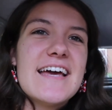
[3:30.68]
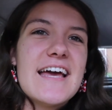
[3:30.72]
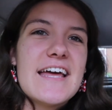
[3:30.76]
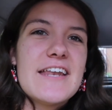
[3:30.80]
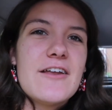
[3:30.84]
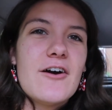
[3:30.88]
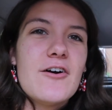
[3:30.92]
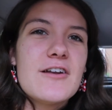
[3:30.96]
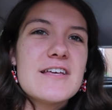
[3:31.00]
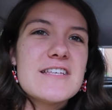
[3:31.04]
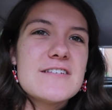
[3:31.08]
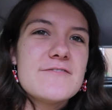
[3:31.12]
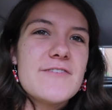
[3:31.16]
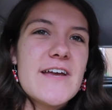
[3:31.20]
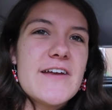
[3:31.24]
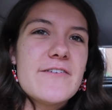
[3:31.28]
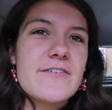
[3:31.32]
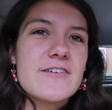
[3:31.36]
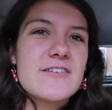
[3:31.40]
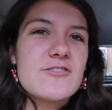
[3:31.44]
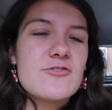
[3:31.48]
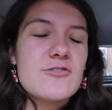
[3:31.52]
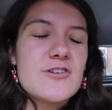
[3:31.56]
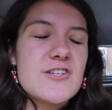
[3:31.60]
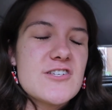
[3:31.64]
And Holly's
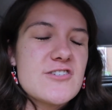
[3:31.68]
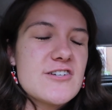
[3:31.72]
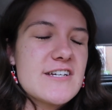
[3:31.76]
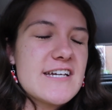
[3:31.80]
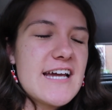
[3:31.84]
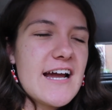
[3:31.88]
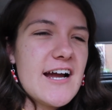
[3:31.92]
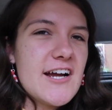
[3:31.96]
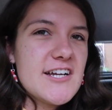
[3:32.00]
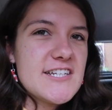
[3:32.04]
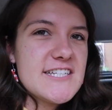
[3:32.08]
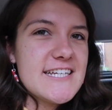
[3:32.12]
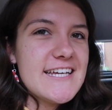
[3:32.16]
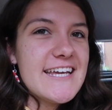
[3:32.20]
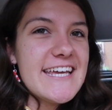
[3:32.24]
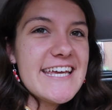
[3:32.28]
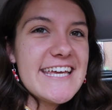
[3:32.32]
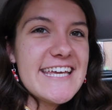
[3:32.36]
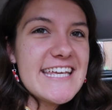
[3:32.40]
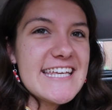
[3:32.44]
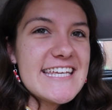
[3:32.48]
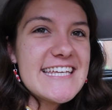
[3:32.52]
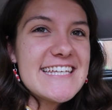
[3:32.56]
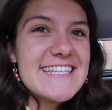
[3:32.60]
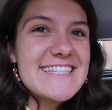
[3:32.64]
favourite Toy Story character
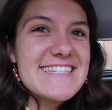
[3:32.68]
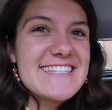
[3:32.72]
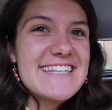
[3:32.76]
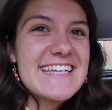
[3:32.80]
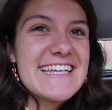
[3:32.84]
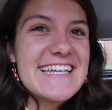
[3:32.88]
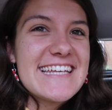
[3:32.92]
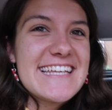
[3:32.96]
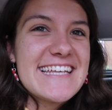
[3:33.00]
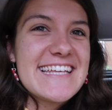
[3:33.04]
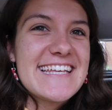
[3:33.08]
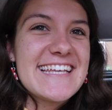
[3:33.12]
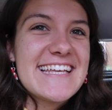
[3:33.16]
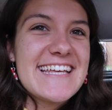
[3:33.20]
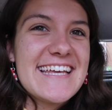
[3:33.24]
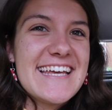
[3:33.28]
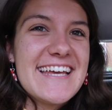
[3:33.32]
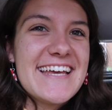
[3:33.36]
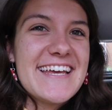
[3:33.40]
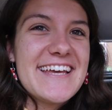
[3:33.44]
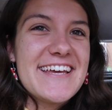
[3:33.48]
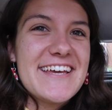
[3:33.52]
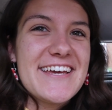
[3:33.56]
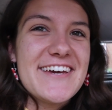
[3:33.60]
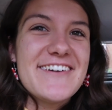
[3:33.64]
is Jessie.
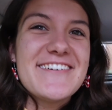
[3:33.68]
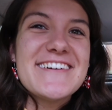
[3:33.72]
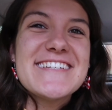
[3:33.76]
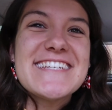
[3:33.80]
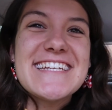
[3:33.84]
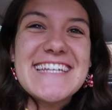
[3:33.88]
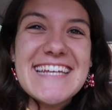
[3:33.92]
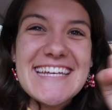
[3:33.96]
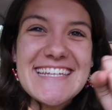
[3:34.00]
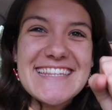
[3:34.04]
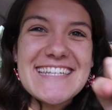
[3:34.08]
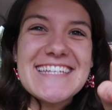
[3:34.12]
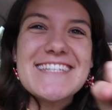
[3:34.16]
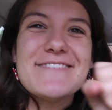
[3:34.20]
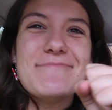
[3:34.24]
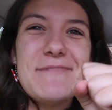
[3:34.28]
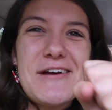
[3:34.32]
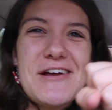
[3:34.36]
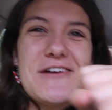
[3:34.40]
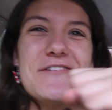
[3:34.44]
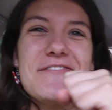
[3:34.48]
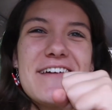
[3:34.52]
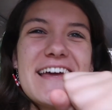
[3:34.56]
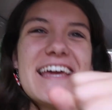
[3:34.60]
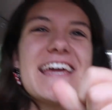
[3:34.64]
Who isn't in this
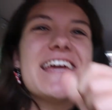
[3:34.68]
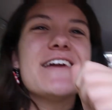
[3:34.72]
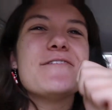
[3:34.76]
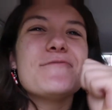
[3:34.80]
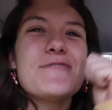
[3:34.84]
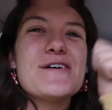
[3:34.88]
movie?